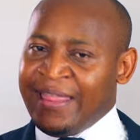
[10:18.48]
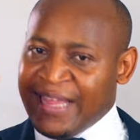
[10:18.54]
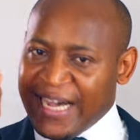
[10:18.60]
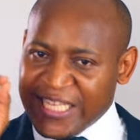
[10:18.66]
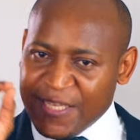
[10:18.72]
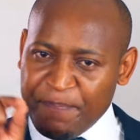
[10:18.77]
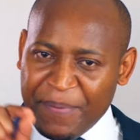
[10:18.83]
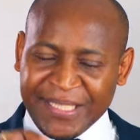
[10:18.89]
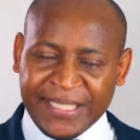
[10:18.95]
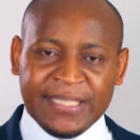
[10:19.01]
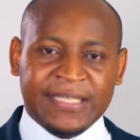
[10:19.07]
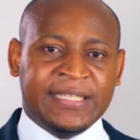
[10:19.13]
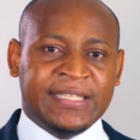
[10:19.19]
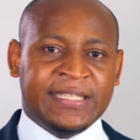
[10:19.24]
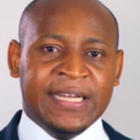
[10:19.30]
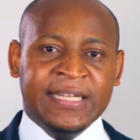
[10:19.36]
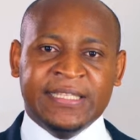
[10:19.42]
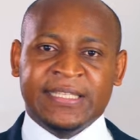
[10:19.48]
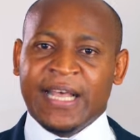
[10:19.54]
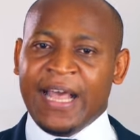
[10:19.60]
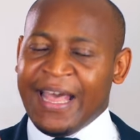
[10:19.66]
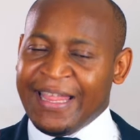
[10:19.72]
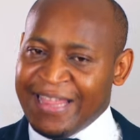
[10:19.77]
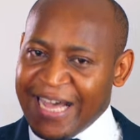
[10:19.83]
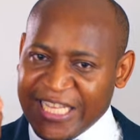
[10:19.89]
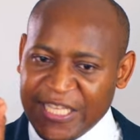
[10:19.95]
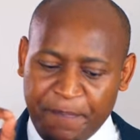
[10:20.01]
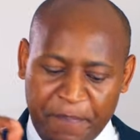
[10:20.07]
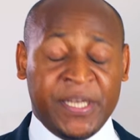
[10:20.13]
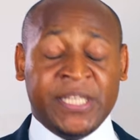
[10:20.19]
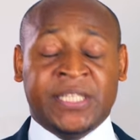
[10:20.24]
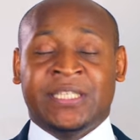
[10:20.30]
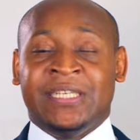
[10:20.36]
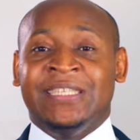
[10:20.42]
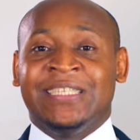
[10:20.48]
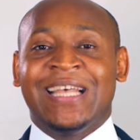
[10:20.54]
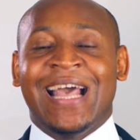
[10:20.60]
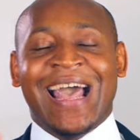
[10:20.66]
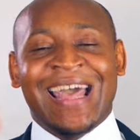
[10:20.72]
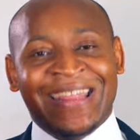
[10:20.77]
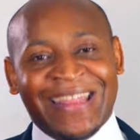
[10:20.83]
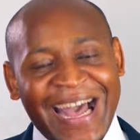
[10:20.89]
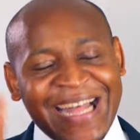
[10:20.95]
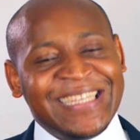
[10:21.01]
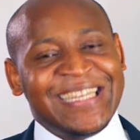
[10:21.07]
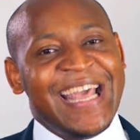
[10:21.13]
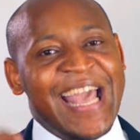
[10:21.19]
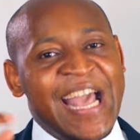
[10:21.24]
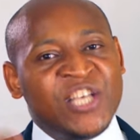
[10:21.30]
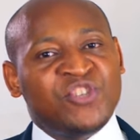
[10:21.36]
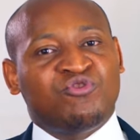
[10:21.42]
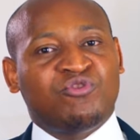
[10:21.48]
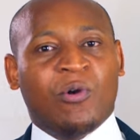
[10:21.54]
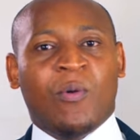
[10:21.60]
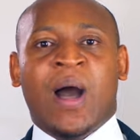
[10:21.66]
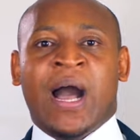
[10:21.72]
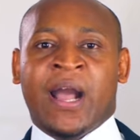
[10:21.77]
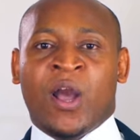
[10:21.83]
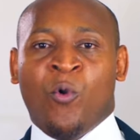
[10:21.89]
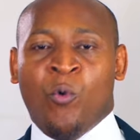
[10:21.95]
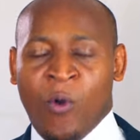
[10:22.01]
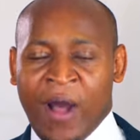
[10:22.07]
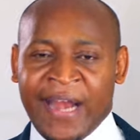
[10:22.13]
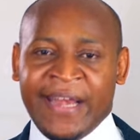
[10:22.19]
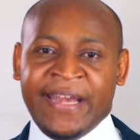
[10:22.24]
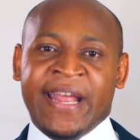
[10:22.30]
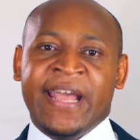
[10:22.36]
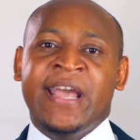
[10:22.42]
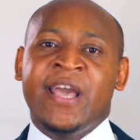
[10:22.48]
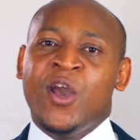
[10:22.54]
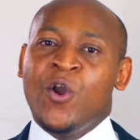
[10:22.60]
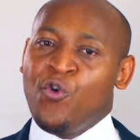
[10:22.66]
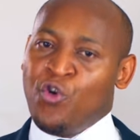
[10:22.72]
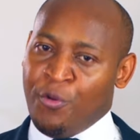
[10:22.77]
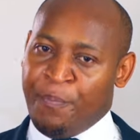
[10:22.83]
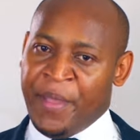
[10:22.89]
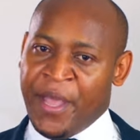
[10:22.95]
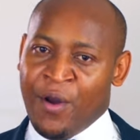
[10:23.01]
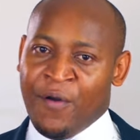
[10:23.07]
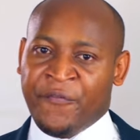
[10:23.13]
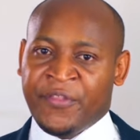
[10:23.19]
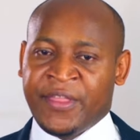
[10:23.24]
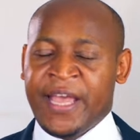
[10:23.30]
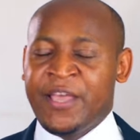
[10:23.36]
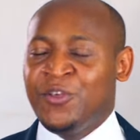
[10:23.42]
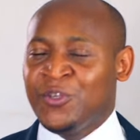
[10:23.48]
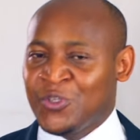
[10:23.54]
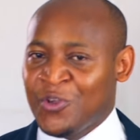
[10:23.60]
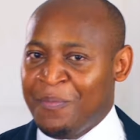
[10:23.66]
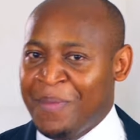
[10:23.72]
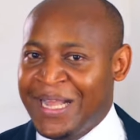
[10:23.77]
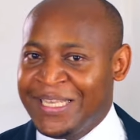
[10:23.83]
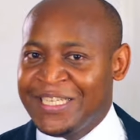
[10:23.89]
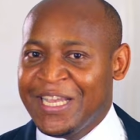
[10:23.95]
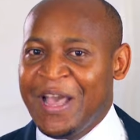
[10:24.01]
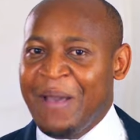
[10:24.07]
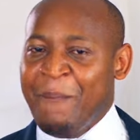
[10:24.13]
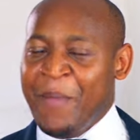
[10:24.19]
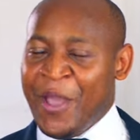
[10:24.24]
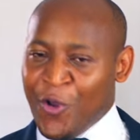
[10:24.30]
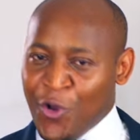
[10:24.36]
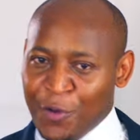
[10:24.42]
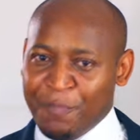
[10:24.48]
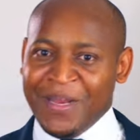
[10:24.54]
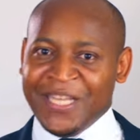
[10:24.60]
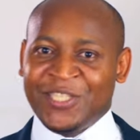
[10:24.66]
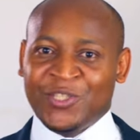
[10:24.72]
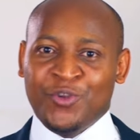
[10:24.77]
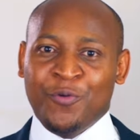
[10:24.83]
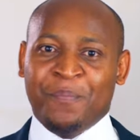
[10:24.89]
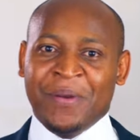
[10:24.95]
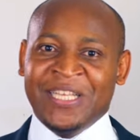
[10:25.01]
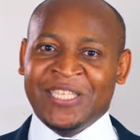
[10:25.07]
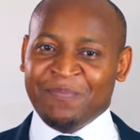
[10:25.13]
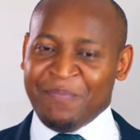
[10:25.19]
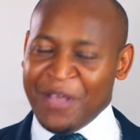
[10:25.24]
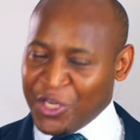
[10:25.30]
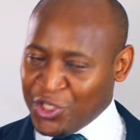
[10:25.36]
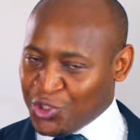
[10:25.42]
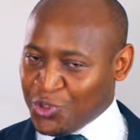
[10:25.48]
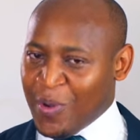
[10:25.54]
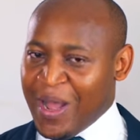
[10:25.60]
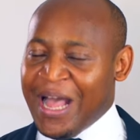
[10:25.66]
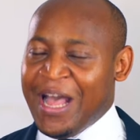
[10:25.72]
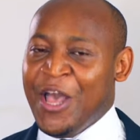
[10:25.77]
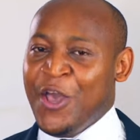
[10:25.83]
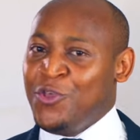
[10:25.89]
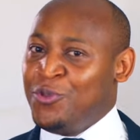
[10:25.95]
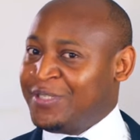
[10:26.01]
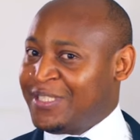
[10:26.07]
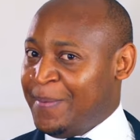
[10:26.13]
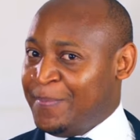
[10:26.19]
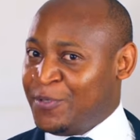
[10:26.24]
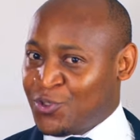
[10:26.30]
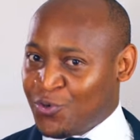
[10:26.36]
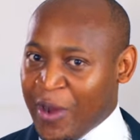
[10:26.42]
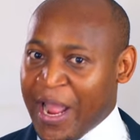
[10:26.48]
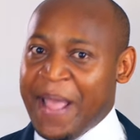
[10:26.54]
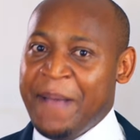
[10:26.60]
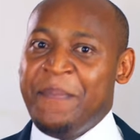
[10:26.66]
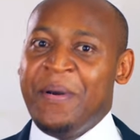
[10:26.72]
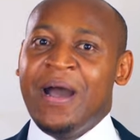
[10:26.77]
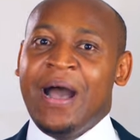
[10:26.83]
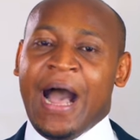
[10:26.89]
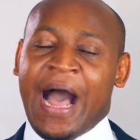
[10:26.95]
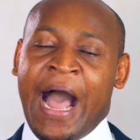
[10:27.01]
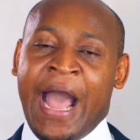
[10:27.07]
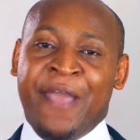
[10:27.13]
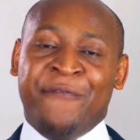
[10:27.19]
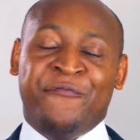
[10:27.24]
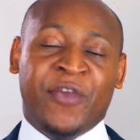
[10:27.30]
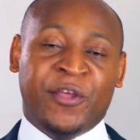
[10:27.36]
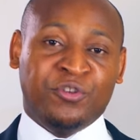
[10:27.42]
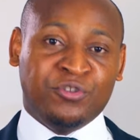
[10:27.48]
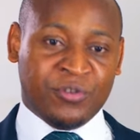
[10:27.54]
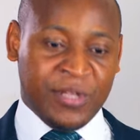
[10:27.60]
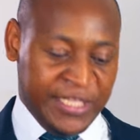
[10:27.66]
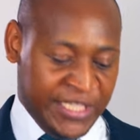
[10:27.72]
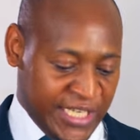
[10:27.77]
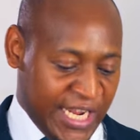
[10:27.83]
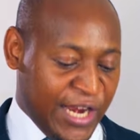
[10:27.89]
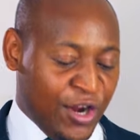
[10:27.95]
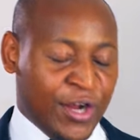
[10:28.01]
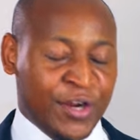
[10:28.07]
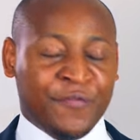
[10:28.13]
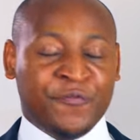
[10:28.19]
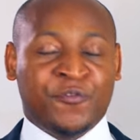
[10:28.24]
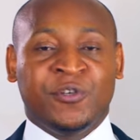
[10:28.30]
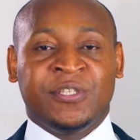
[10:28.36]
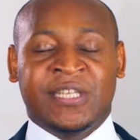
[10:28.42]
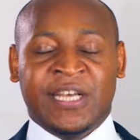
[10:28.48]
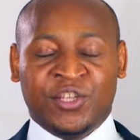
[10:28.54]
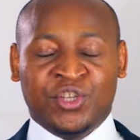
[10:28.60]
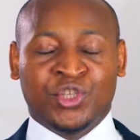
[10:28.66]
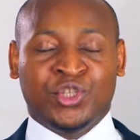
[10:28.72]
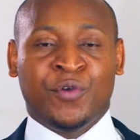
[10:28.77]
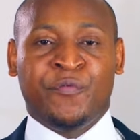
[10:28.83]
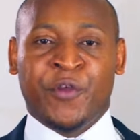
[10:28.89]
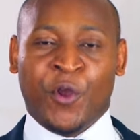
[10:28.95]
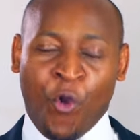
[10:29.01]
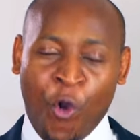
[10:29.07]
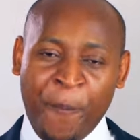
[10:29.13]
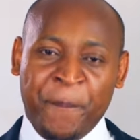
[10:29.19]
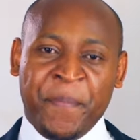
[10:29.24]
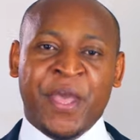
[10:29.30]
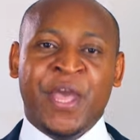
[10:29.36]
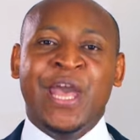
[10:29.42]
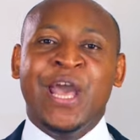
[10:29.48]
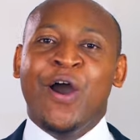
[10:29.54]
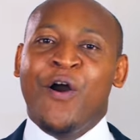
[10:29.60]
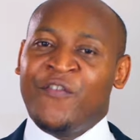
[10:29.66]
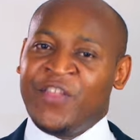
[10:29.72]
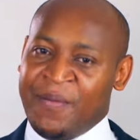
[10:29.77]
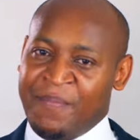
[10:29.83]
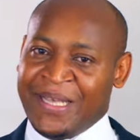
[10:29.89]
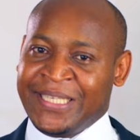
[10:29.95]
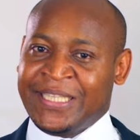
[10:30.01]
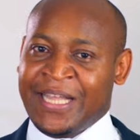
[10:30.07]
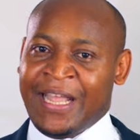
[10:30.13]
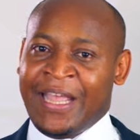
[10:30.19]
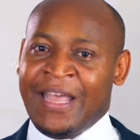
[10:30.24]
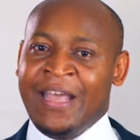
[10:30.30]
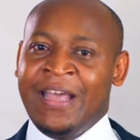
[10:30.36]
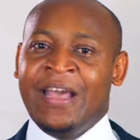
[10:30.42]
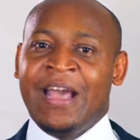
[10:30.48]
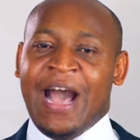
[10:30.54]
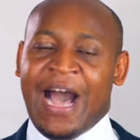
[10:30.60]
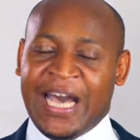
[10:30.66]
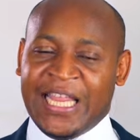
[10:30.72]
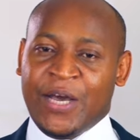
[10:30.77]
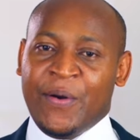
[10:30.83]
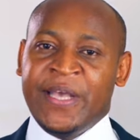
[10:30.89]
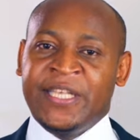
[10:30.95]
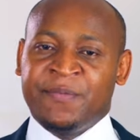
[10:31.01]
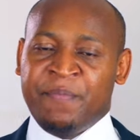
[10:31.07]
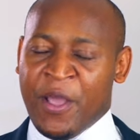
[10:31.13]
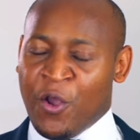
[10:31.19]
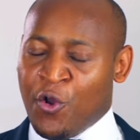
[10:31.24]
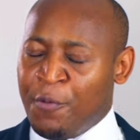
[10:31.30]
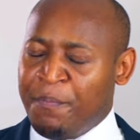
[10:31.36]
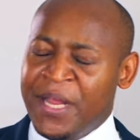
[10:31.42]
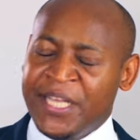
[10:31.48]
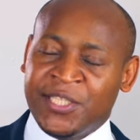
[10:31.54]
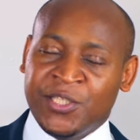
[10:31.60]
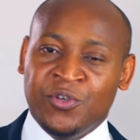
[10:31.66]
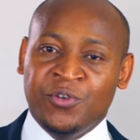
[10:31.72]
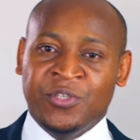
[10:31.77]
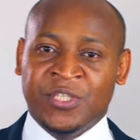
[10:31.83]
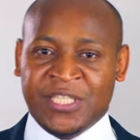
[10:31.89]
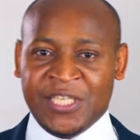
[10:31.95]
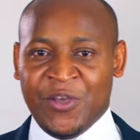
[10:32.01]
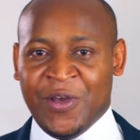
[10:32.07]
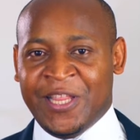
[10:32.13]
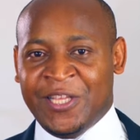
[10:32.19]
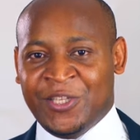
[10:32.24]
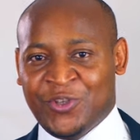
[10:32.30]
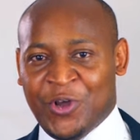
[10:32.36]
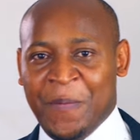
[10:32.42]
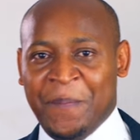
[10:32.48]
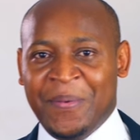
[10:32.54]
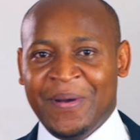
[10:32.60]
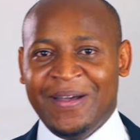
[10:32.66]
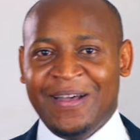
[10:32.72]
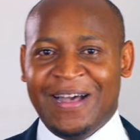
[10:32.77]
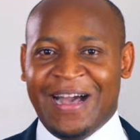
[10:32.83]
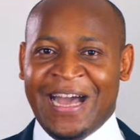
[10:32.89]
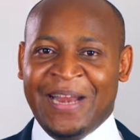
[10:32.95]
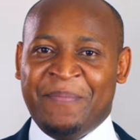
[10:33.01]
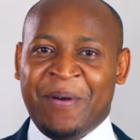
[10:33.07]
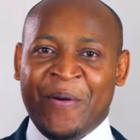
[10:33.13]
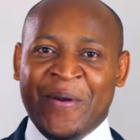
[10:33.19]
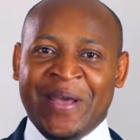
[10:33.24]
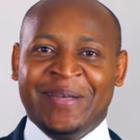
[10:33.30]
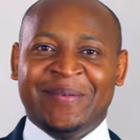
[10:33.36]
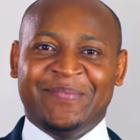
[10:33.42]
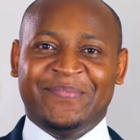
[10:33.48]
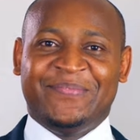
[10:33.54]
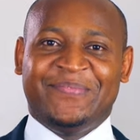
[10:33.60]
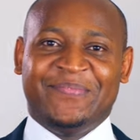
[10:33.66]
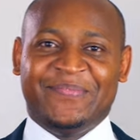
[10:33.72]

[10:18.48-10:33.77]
That persistence, that patience, that extra work one day will pay off. Thank you so much. May God bless you. Please make sure you subscribe if you're new to the channel, and of course, get yourself a copy of the Master Key. Otherwise, may God bless you. See you at the top and power.